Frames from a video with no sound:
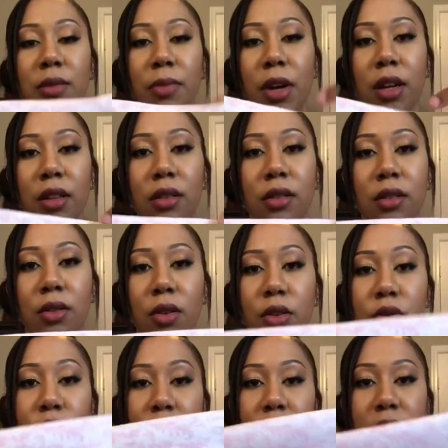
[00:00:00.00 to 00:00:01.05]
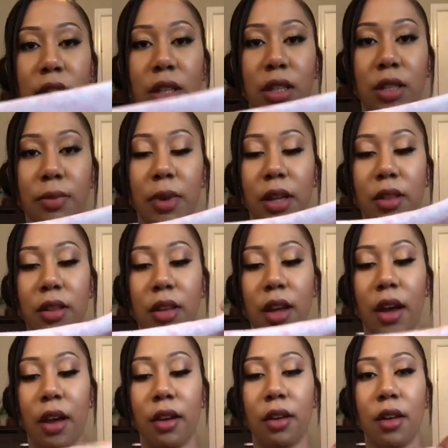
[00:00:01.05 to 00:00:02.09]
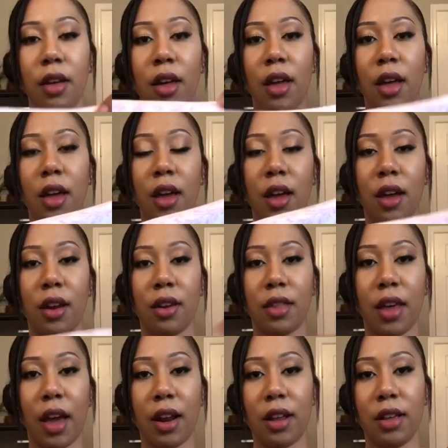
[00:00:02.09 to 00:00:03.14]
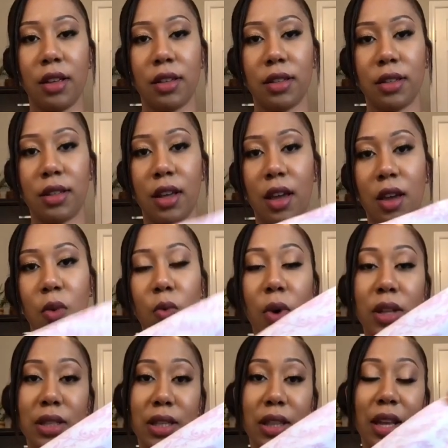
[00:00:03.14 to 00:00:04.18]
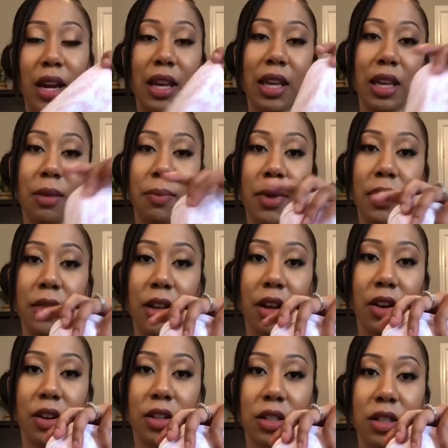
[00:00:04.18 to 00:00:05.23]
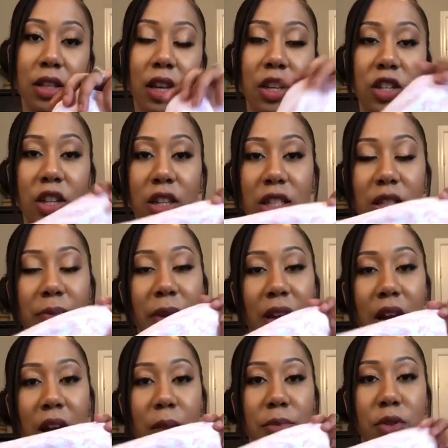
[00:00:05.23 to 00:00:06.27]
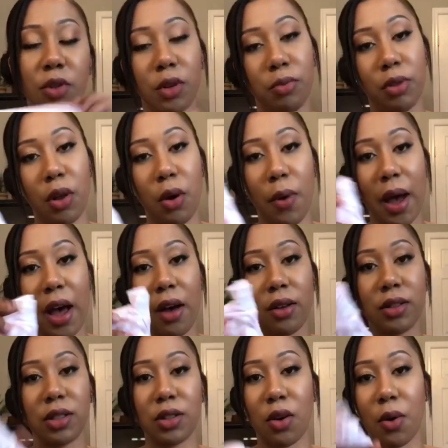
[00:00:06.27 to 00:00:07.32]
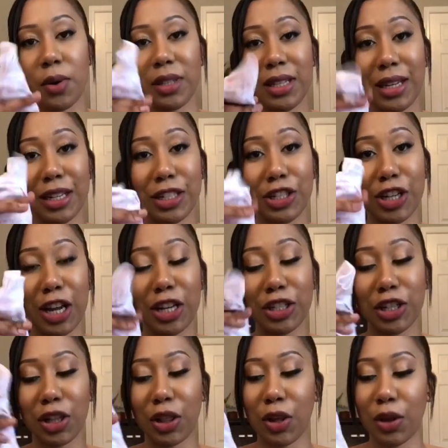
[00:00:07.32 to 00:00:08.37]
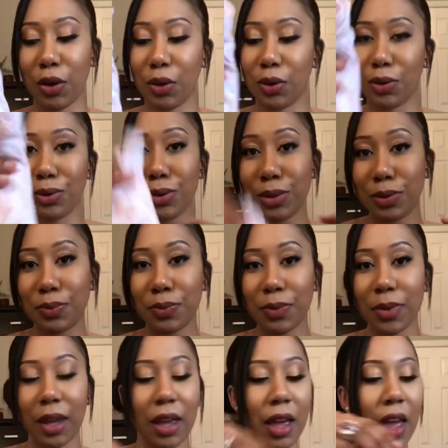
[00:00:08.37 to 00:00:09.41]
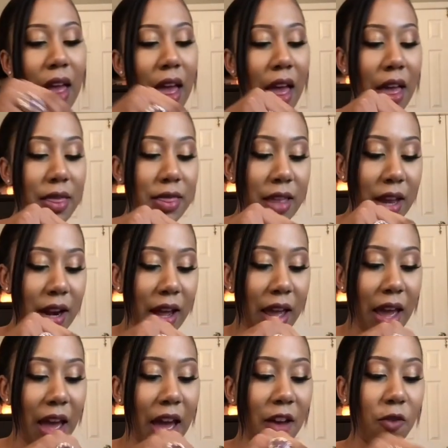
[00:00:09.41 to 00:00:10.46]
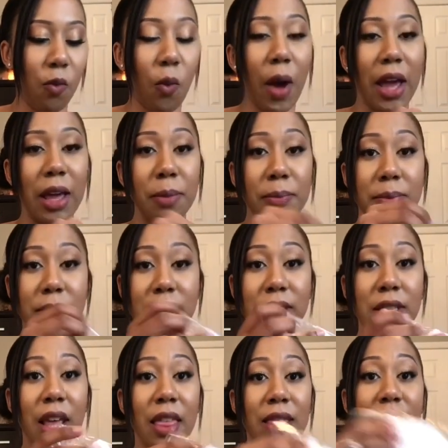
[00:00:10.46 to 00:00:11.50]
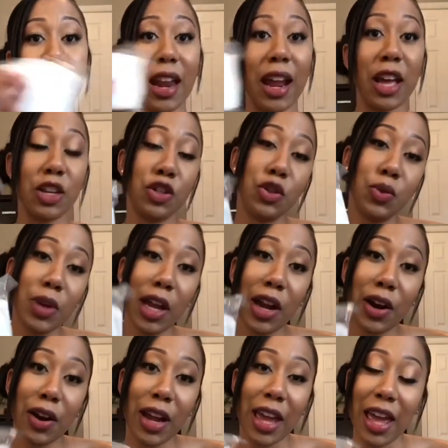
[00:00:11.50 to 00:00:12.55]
month or 3 to 6 month, yeah. And that is a onesie that I keep in there just in case you have spit ups or blowouts. You always need a change of clothes. And then I have wipes that I do carry